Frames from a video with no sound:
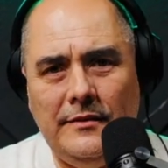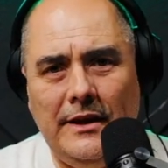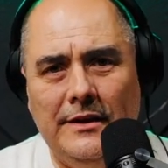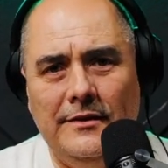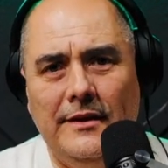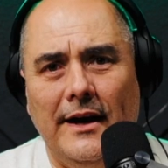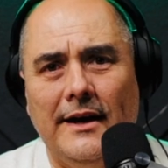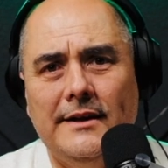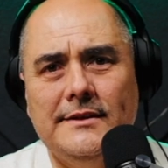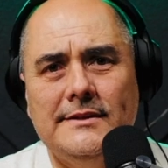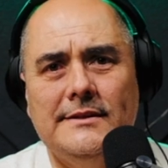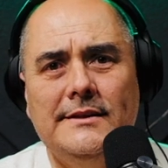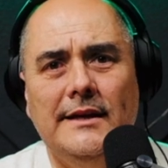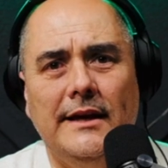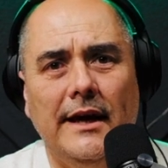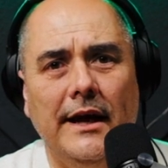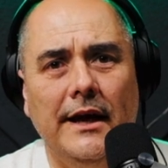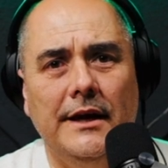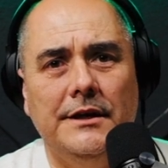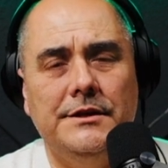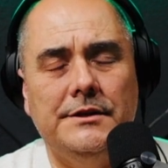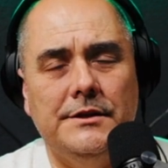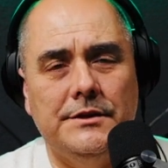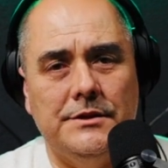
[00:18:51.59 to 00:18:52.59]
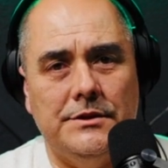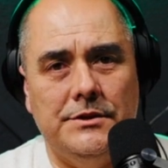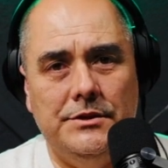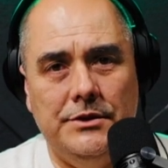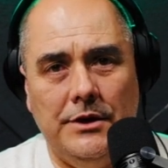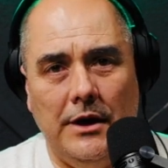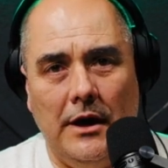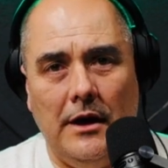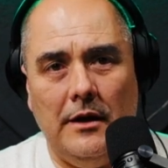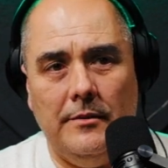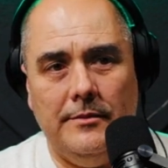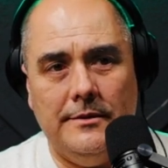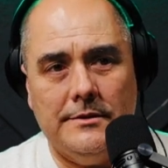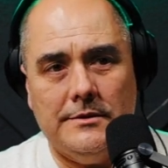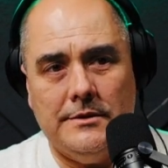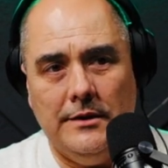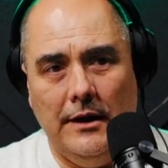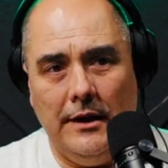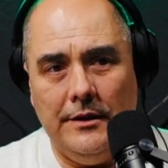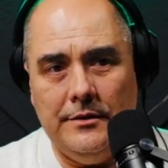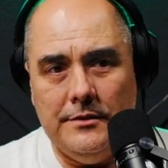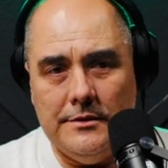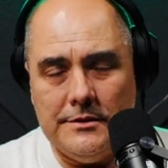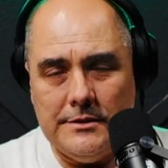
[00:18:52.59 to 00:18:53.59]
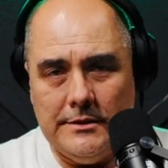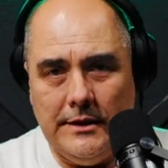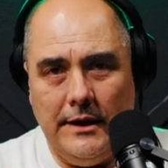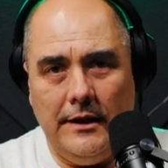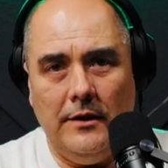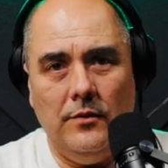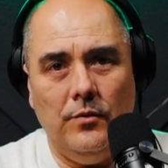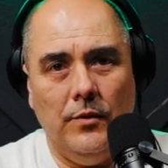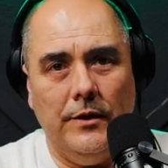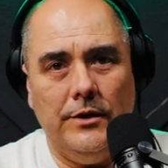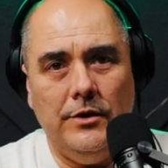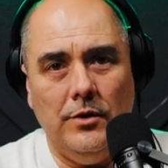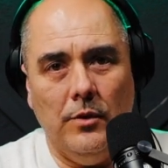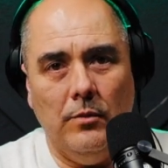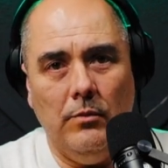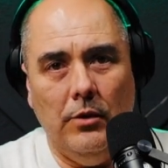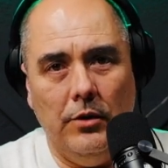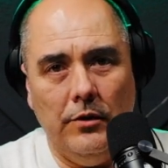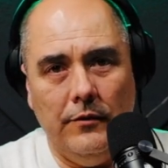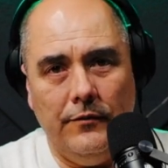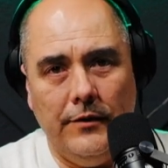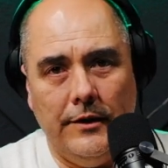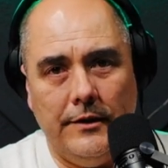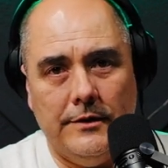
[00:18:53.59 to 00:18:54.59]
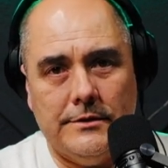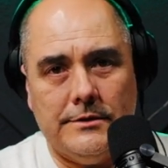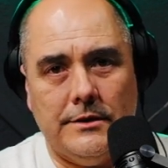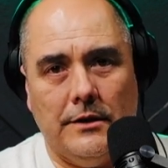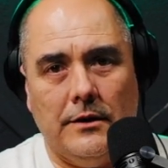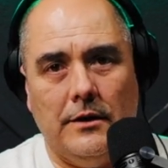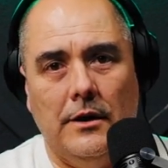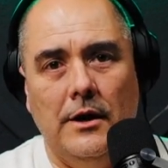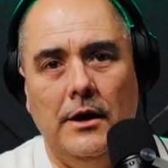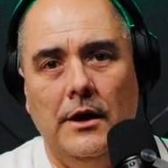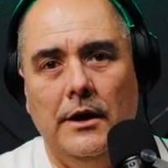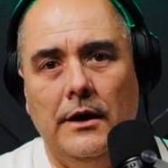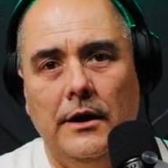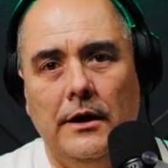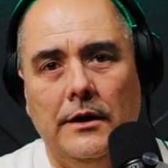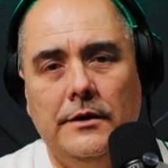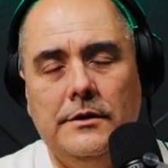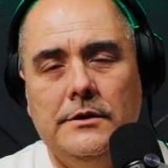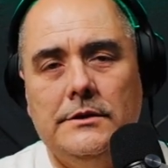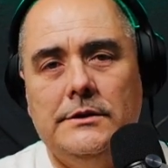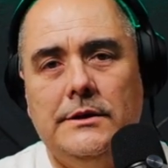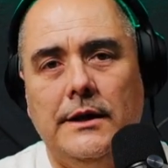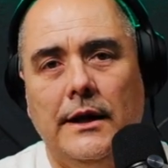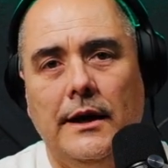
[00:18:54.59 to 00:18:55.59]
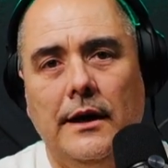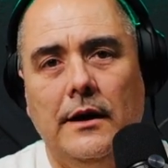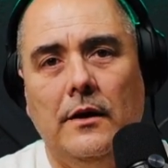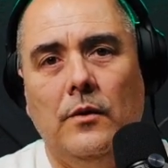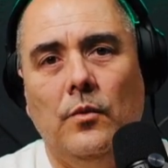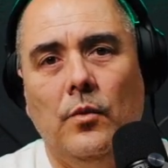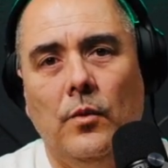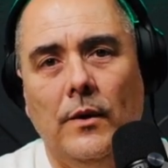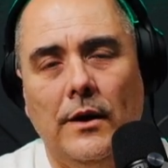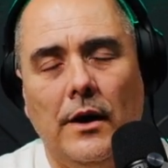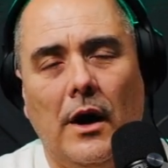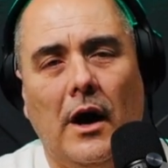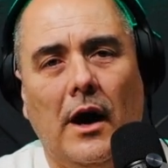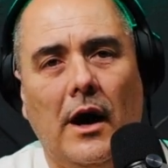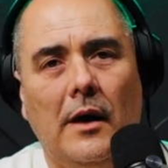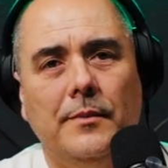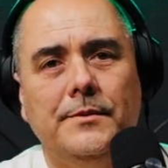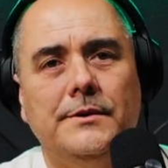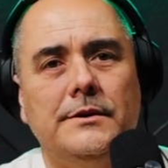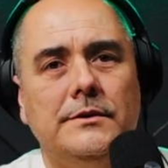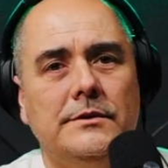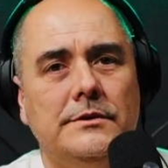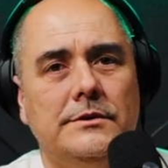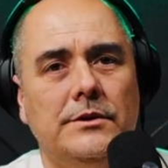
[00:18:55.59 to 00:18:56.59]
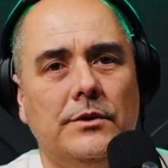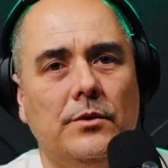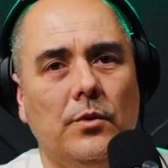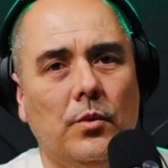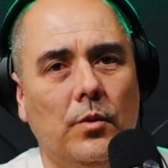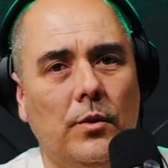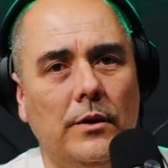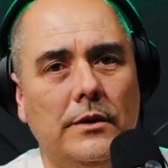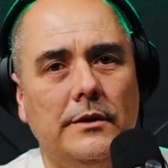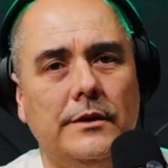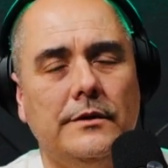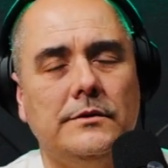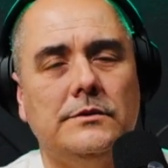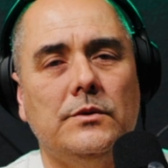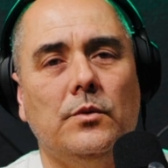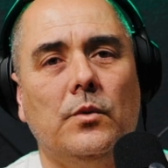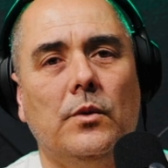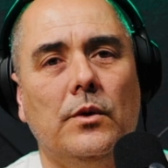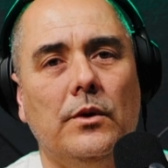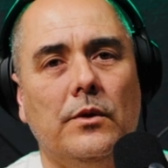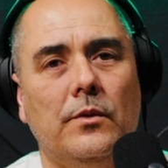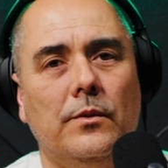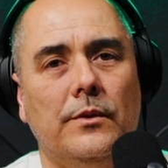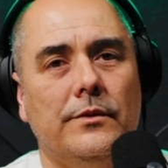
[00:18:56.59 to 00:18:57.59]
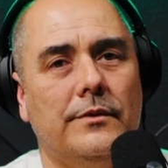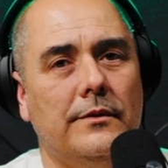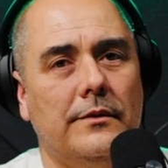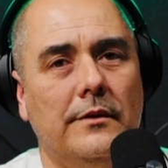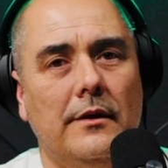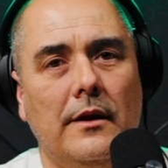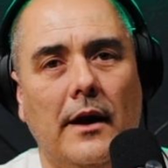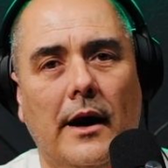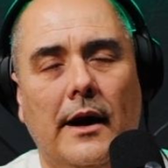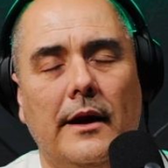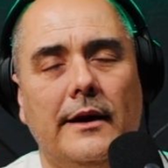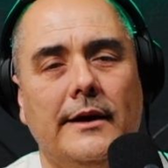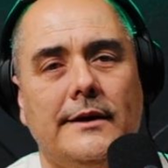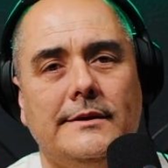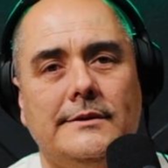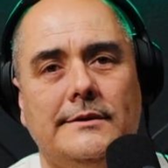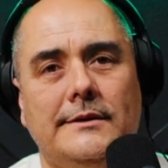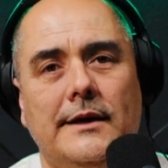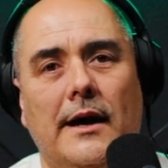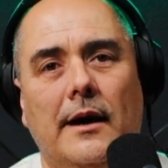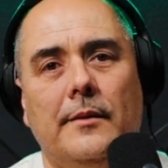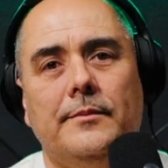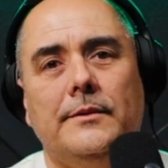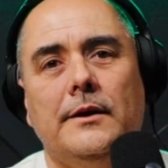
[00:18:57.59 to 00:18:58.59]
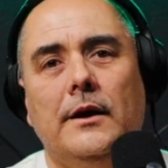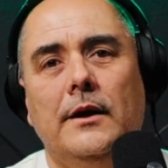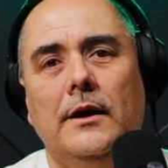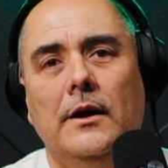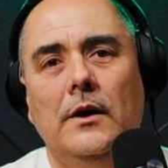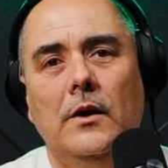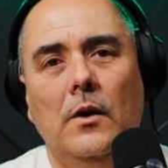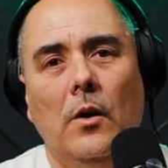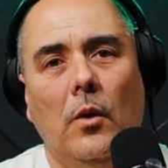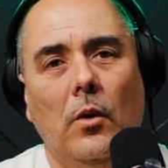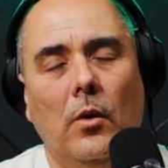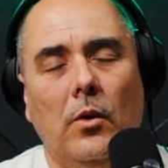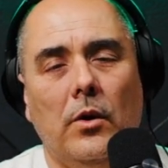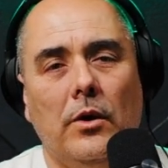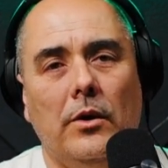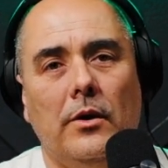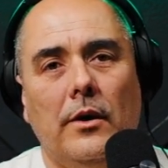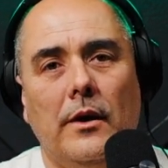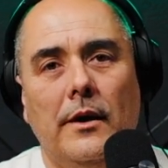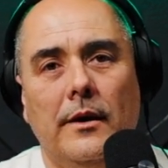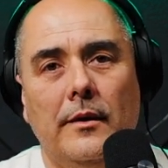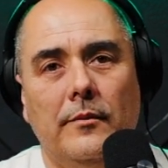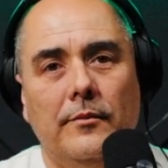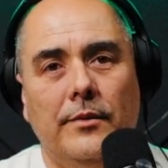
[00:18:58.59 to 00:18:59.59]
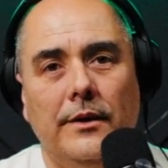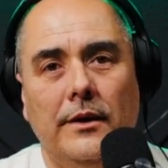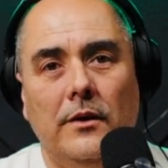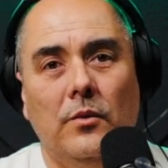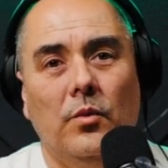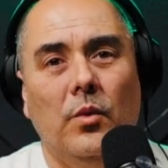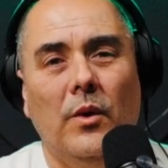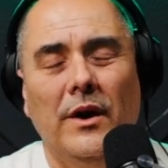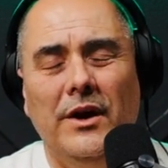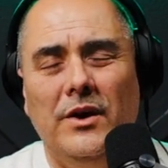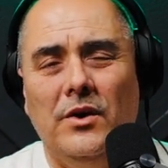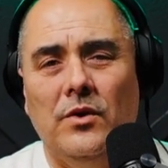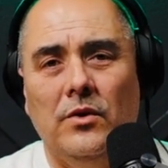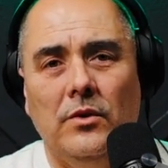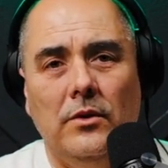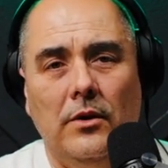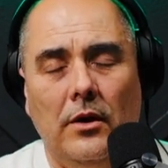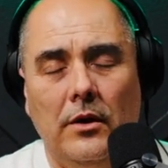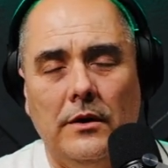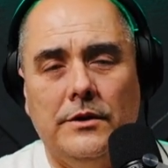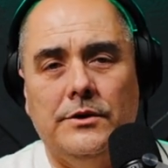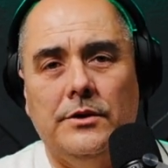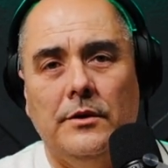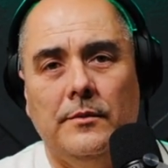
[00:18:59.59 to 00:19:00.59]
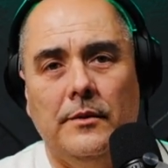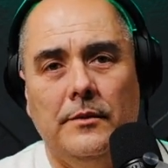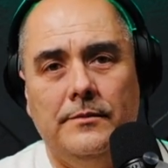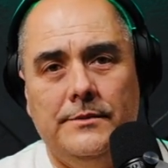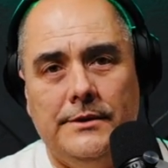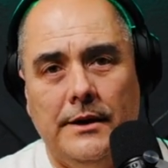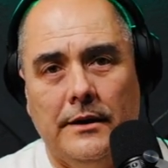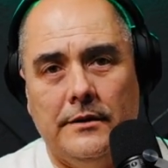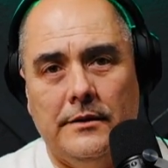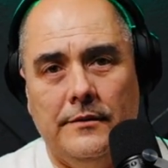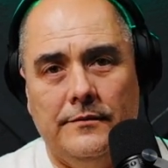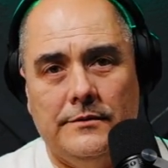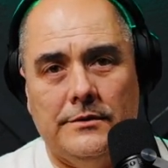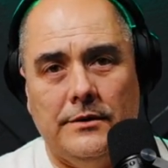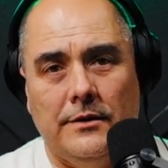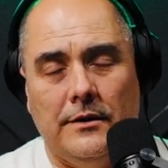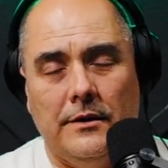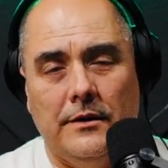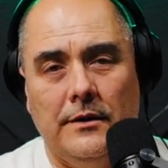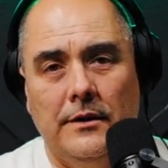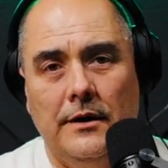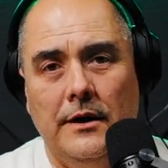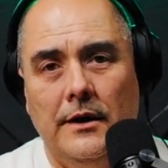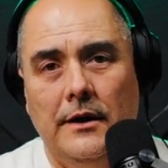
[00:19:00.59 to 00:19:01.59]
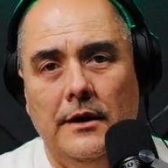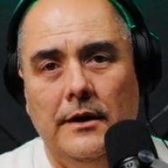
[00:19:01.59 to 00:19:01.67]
That's the agent's job, is to understand what your motivators are, understand what options you're willing to work with and not accept, or B, what your long-term objectives are.